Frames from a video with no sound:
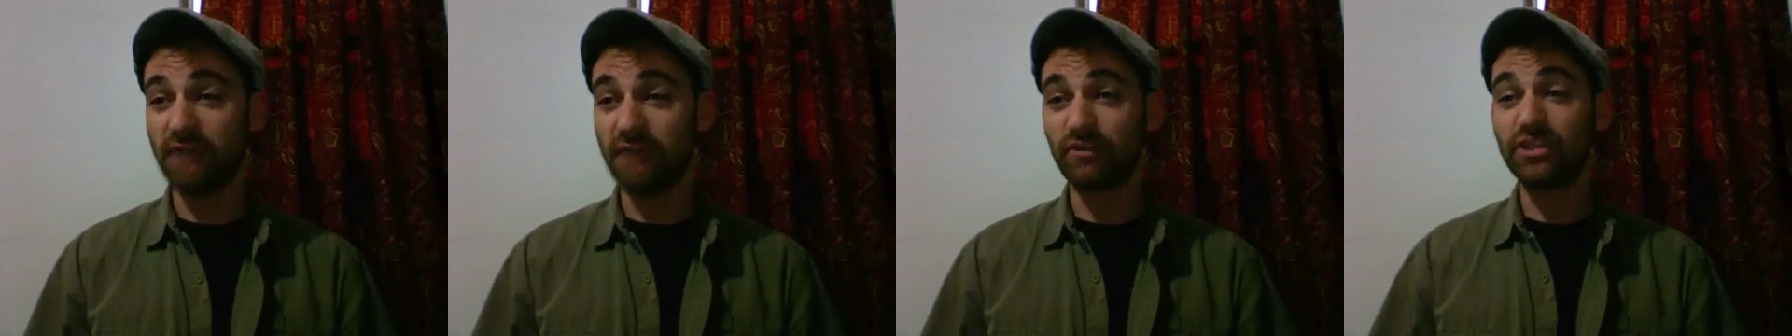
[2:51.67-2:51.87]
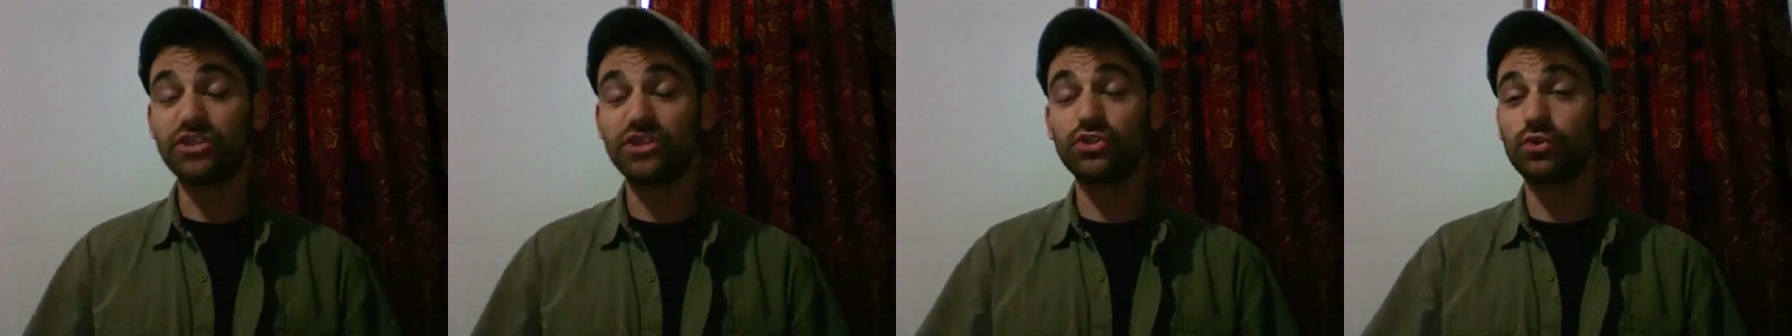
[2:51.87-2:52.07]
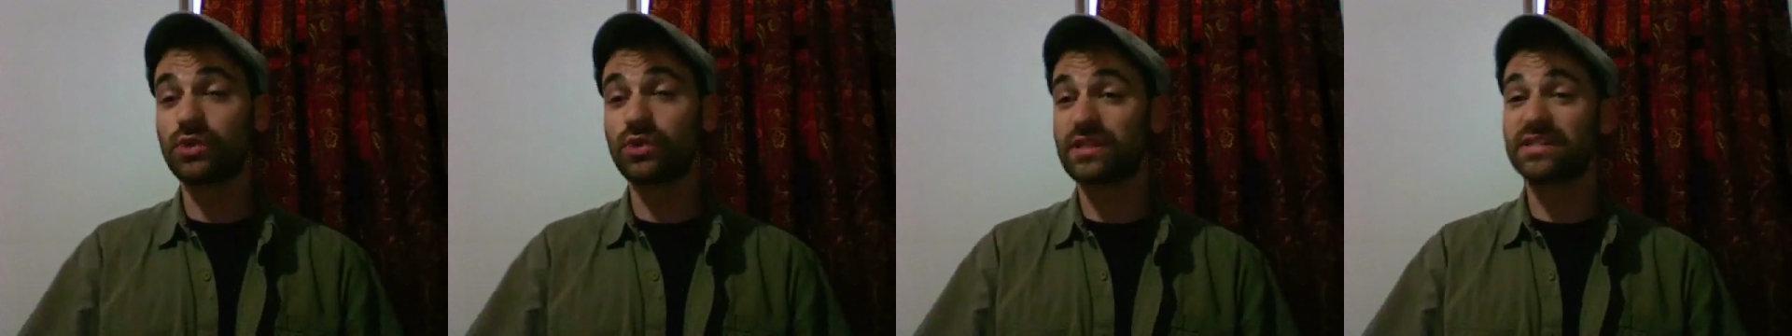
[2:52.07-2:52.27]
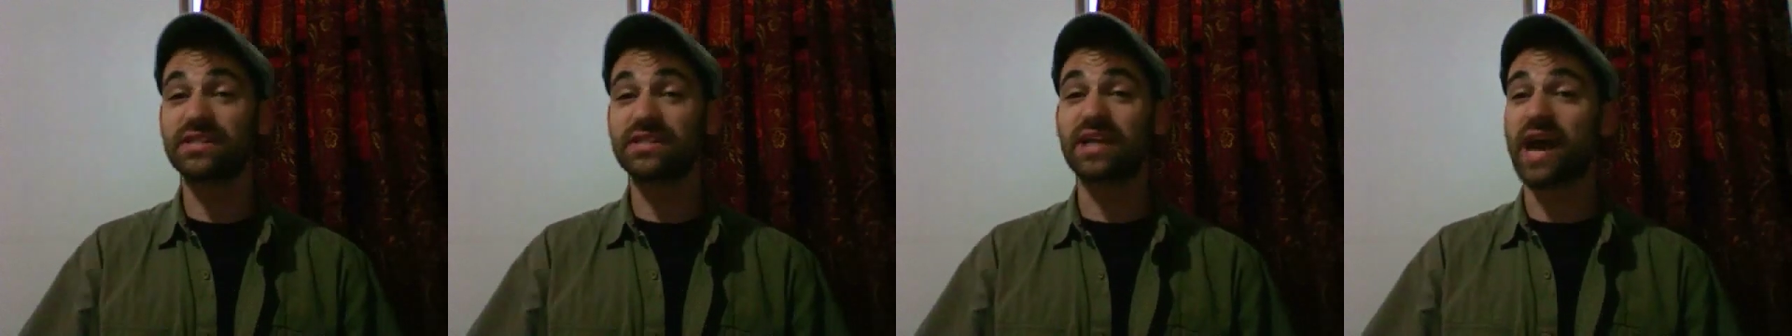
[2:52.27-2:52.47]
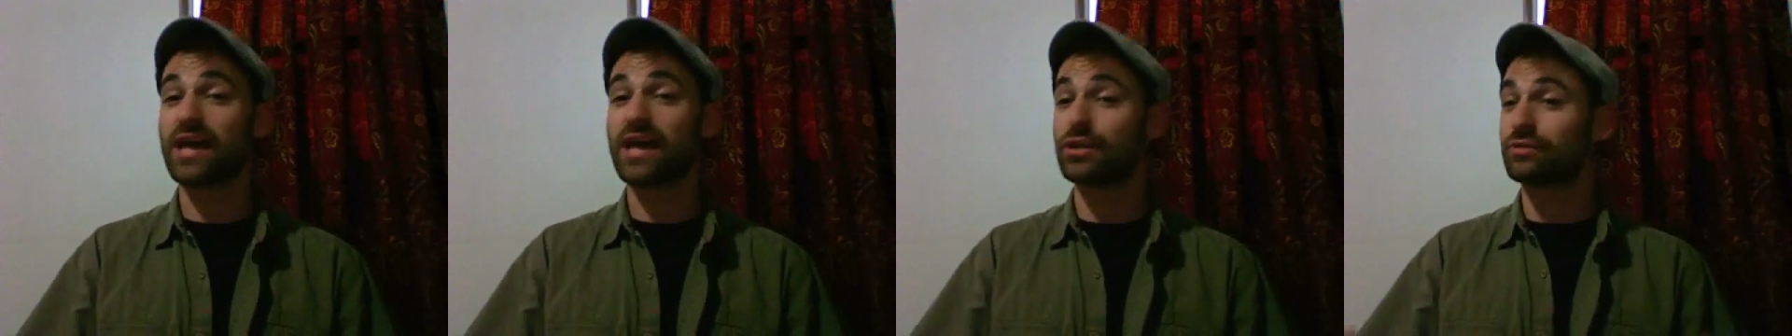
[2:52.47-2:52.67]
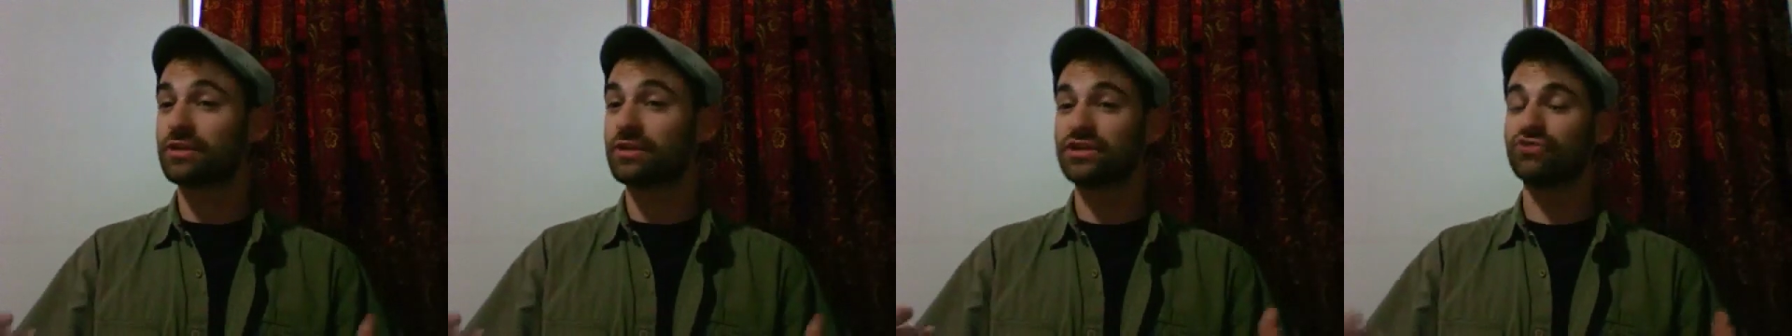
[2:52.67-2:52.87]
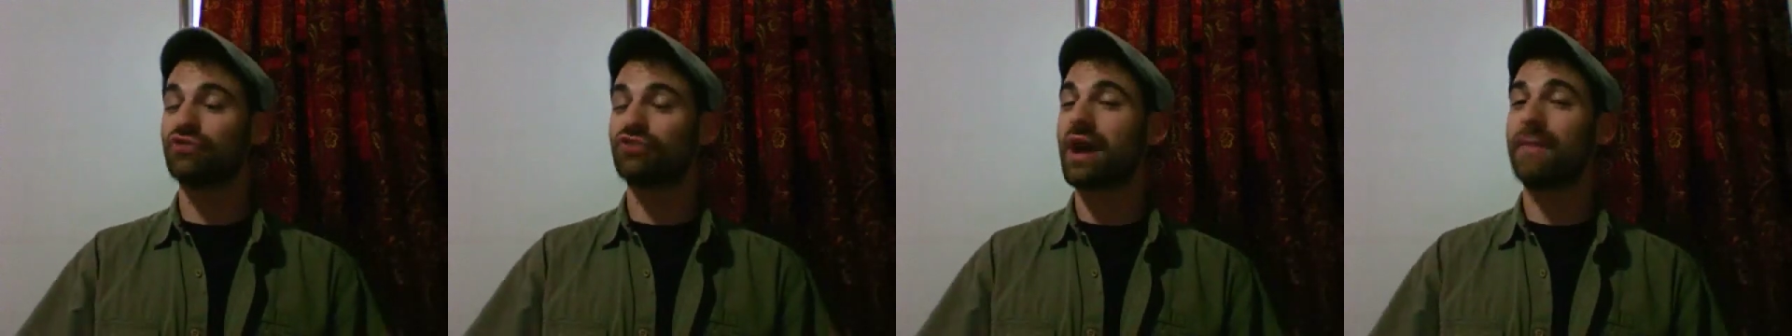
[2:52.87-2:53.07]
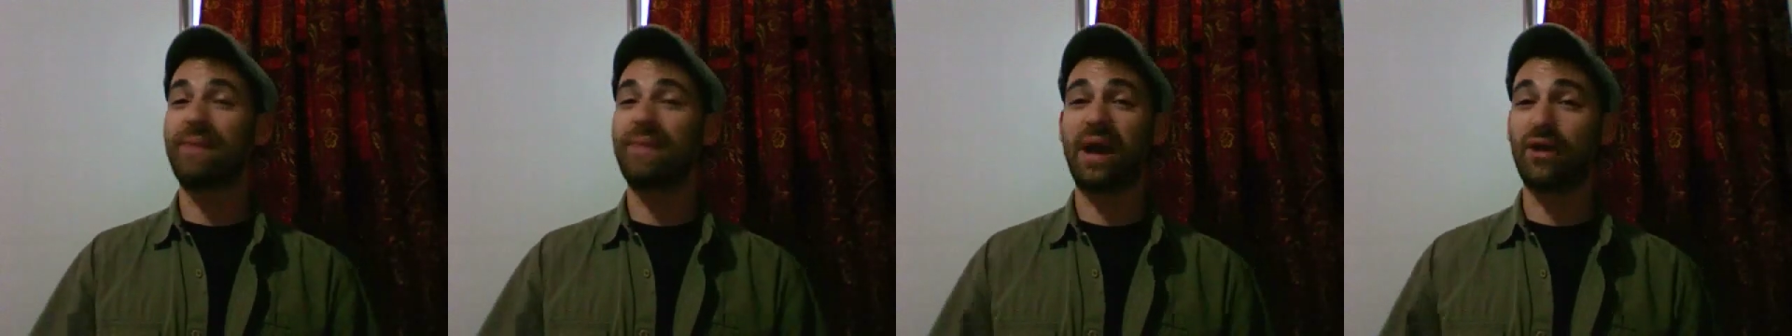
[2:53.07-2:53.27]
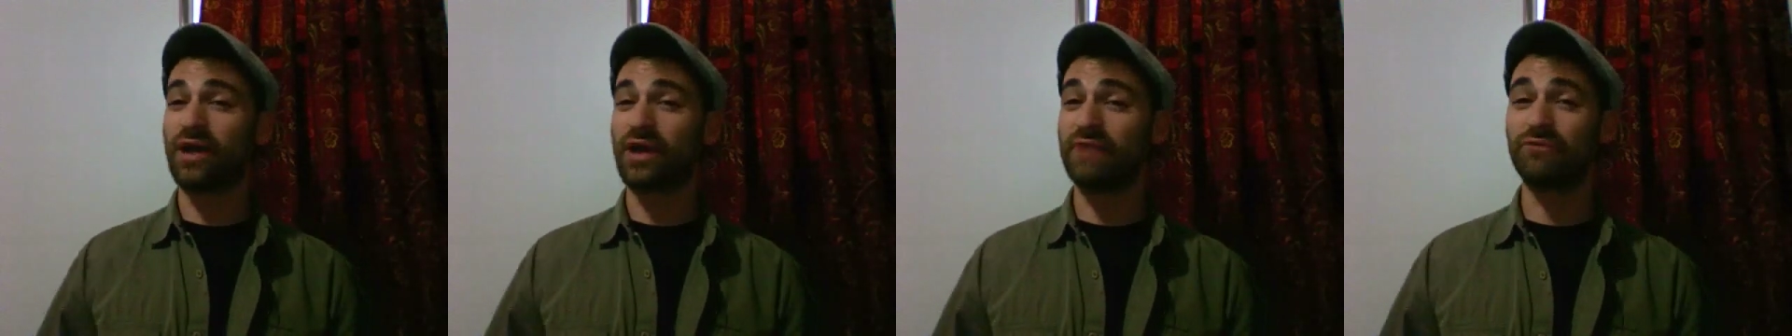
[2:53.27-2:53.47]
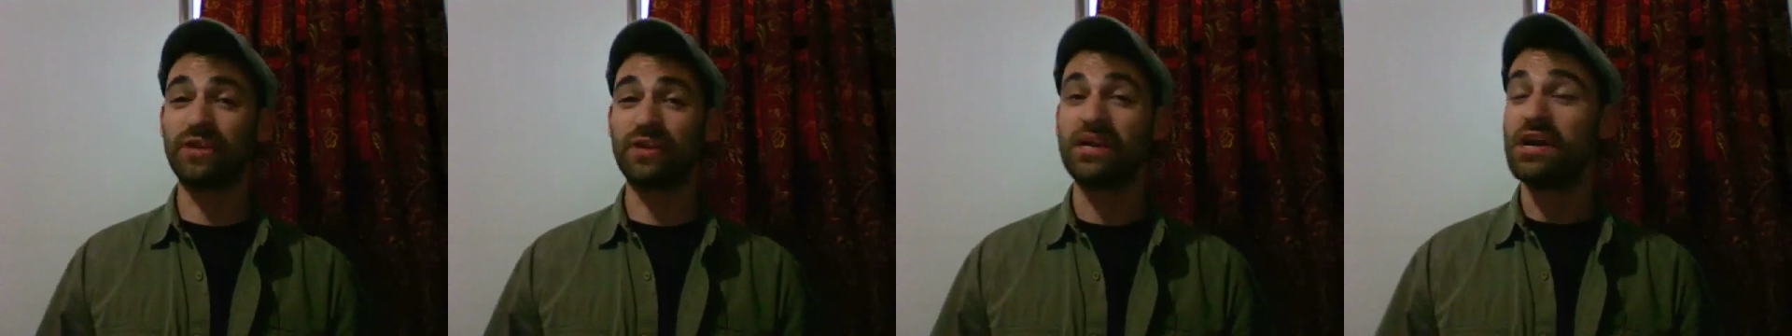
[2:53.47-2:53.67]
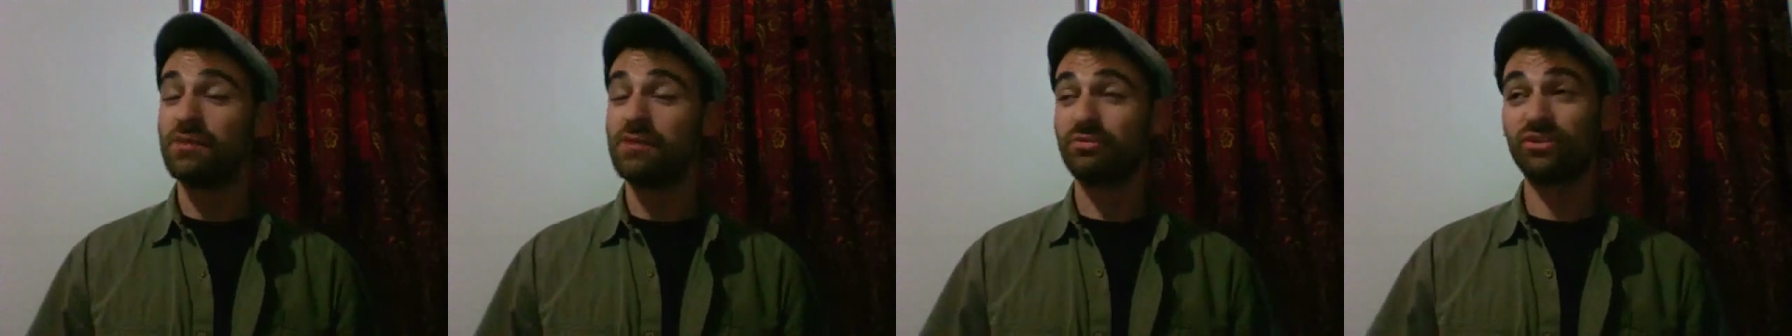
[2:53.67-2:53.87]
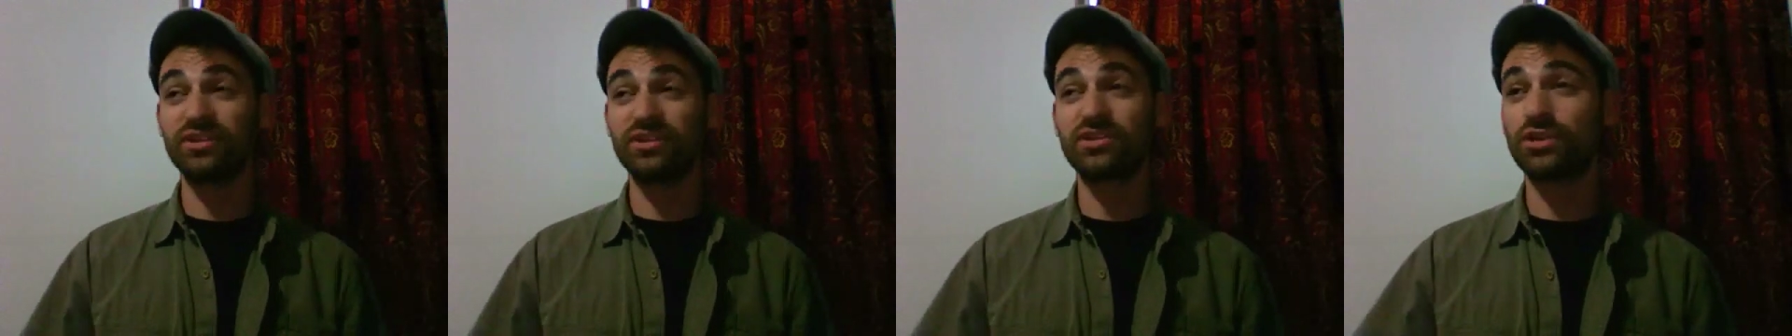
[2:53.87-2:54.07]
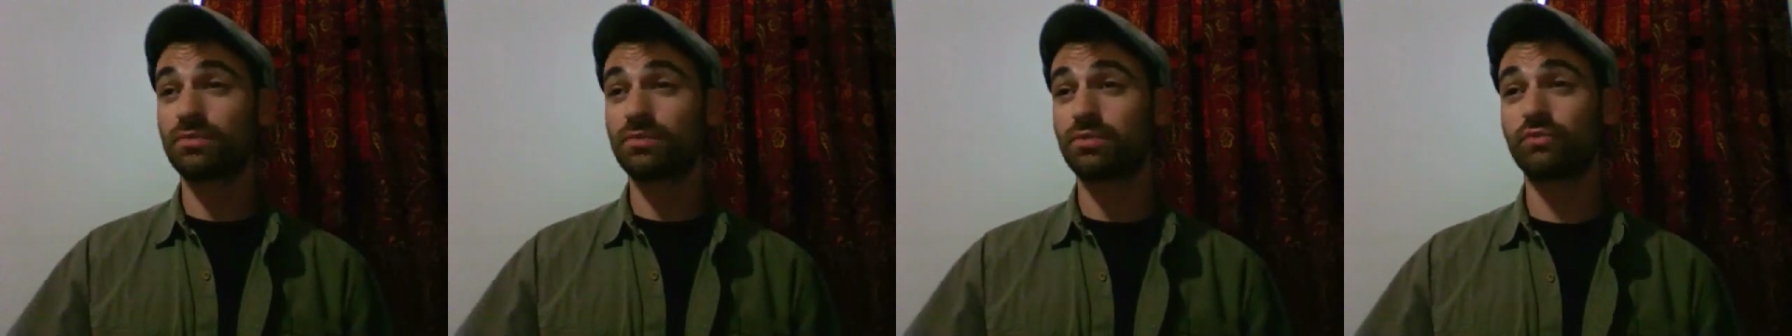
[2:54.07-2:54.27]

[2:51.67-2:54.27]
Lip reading: Every student, scholar, and dropout, every prisoner,